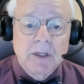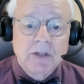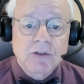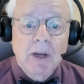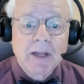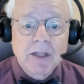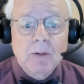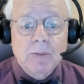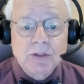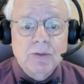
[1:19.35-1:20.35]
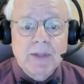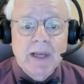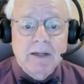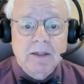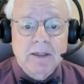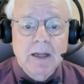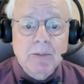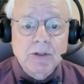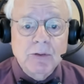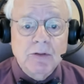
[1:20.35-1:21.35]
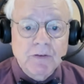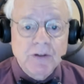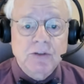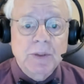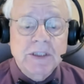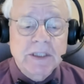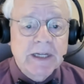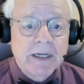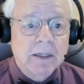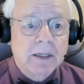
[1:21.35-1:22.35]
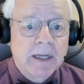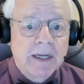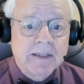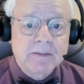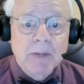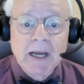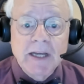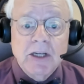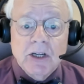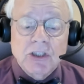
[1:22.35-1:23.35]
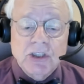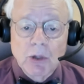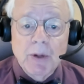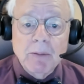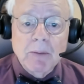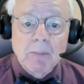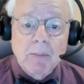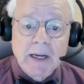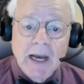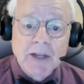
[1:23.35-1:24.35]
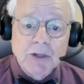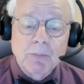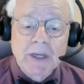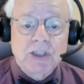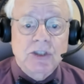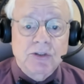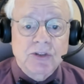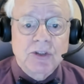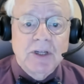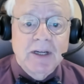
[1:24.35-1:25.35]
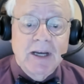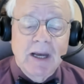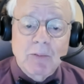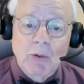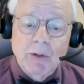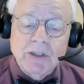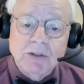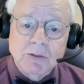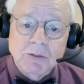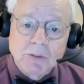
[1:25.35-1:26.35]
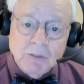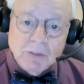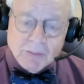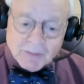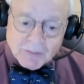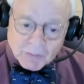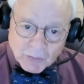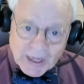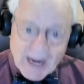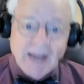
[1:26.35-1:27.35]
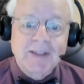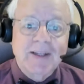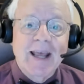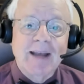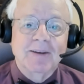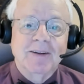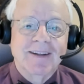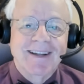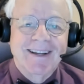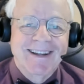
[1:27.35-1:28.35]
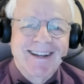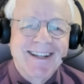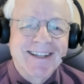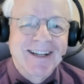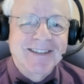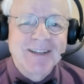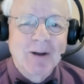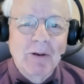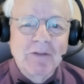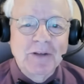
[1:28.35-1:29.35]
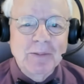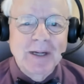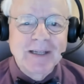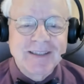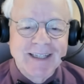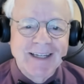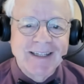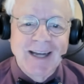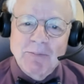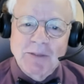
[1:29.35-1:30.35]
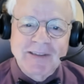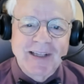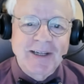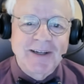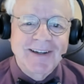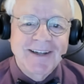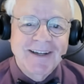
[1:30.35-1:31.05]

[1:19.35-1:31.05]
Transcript: So I thought I would do that, and I'm going to do the first one today, and it's my showing my IU pictures. I'm going to react to that and see how I feel about it today, 9 months later.